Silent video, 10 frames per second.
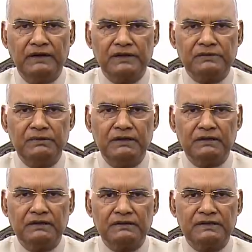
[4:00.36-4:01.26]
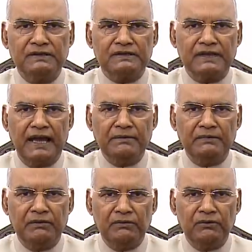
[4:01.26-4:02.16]
and Kashmir, since
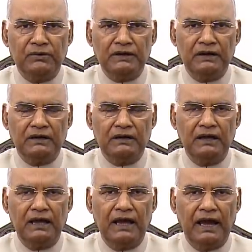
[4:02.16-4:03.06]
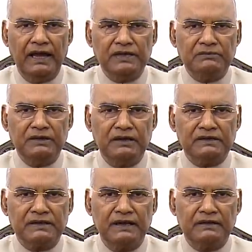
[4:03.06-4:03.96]
time immemorial, has been
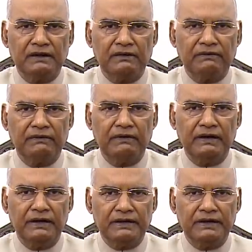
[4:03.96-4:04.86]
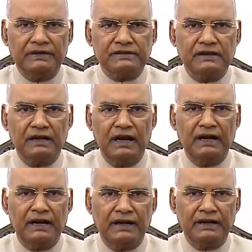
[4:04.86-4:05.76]
a center of literature
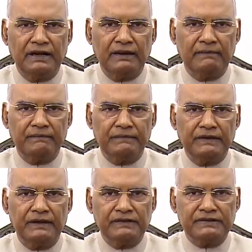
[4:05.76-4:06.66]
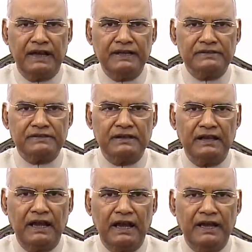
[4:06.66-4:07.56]
and learning, science
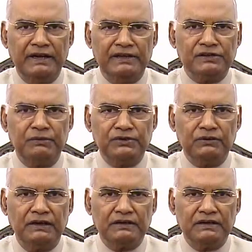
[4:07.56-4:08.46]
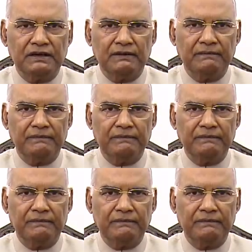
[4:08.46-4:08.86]
and spirituality.